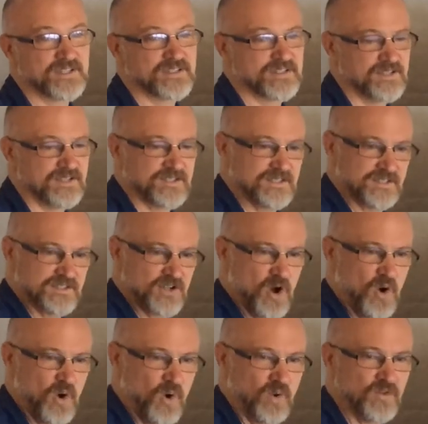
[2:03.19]
distances, to
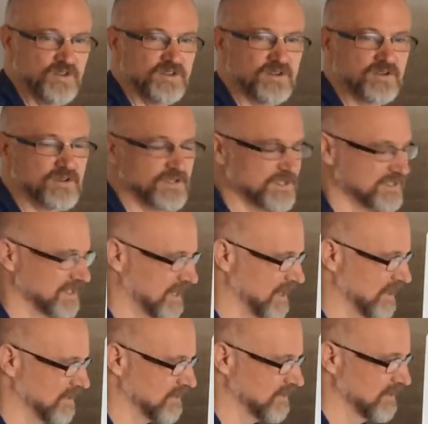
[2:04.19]
hold the nucleus
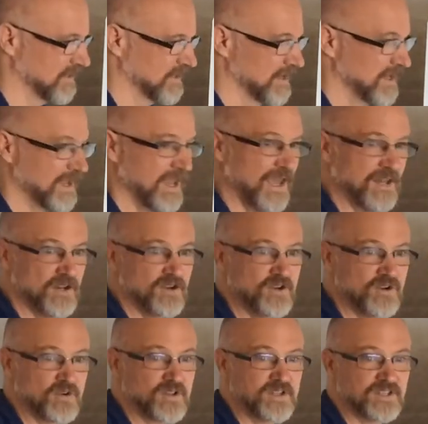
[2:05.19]
together. And the
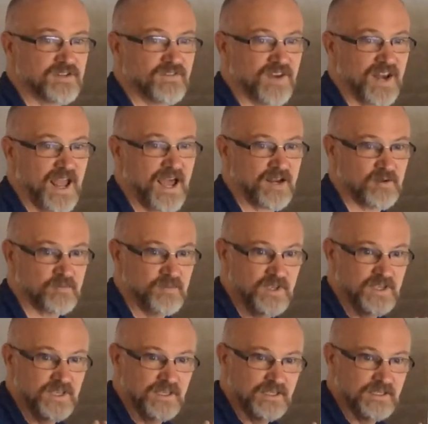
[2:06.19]
nucleus of an atom
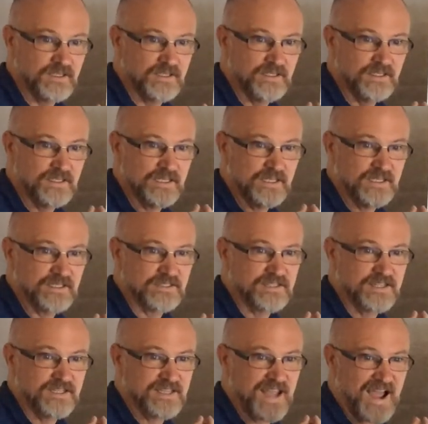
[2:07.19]
is
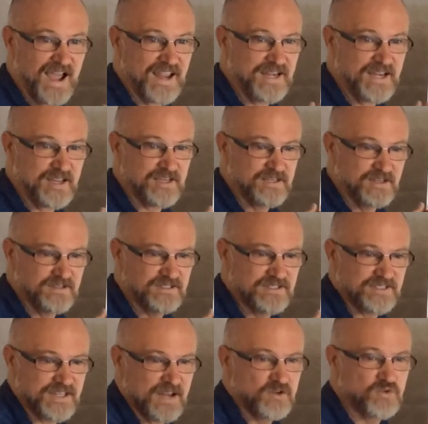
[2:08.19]
the tiny
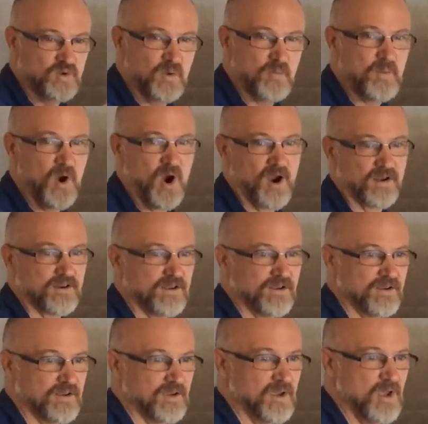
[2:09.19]
central part.
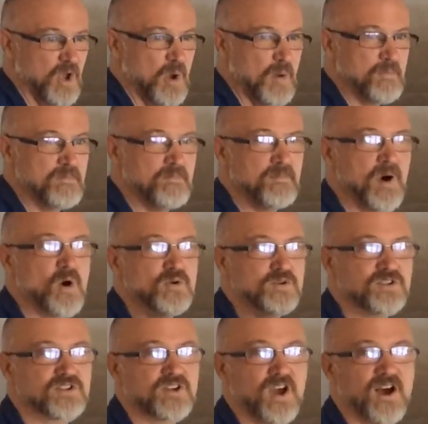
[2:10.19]

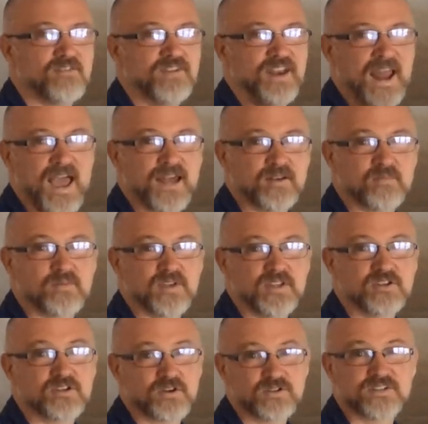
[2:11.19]
Most of an atom,
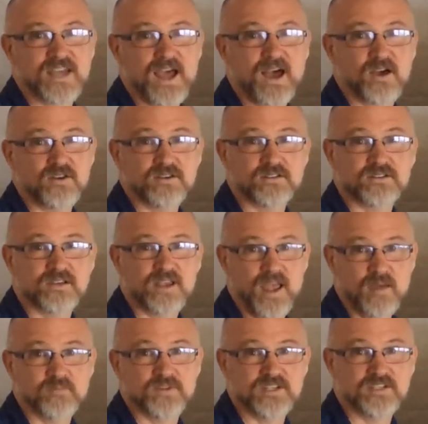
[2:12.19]
turns out, is
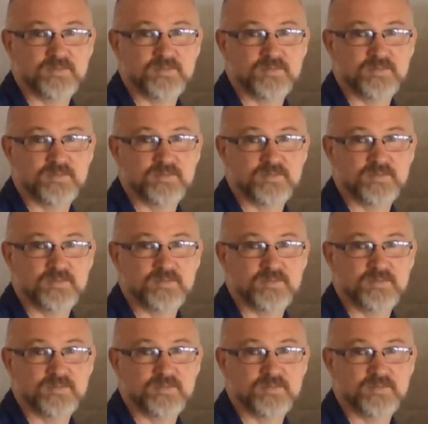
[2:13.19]
empty